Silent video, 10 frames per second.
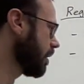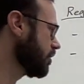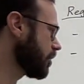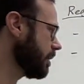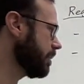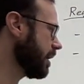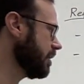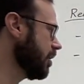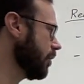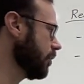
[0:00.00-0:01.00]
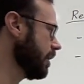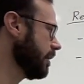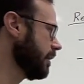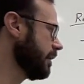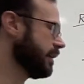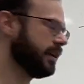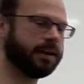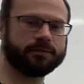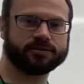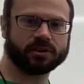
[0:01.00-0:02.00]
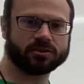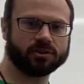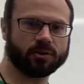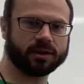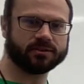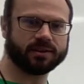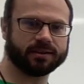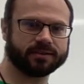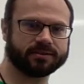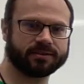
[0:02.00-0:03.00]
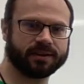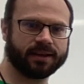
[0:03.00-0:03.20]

we're going to try to pick a node if such a node exists